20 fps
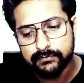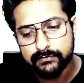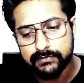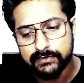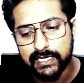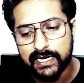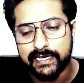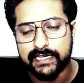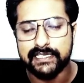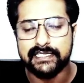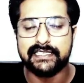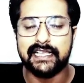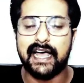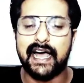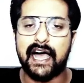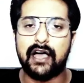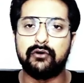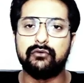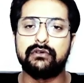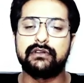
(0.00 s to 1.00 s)
that is
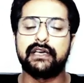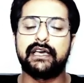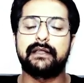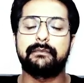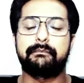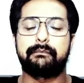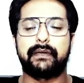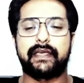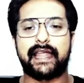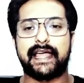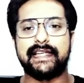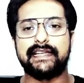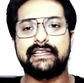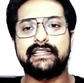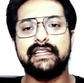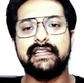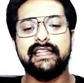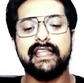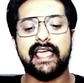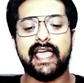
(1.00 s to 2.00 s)
outer
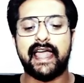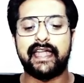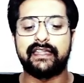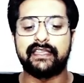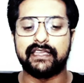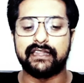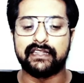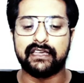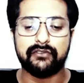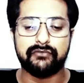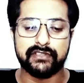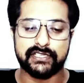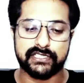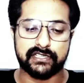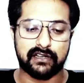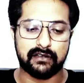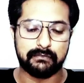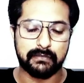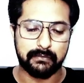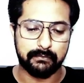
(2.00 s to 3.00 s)
parietal and inner
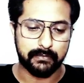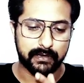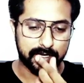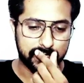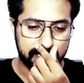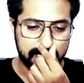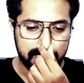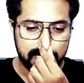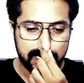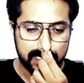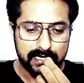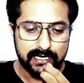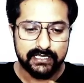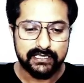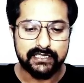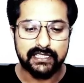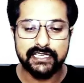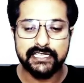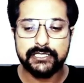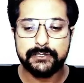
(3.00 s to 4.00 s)
visceral membrane.
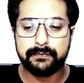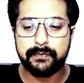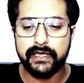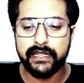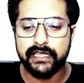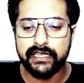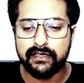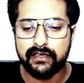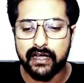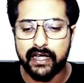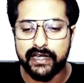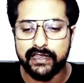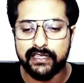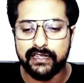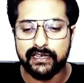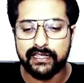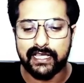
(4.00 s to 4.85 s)
This pericardial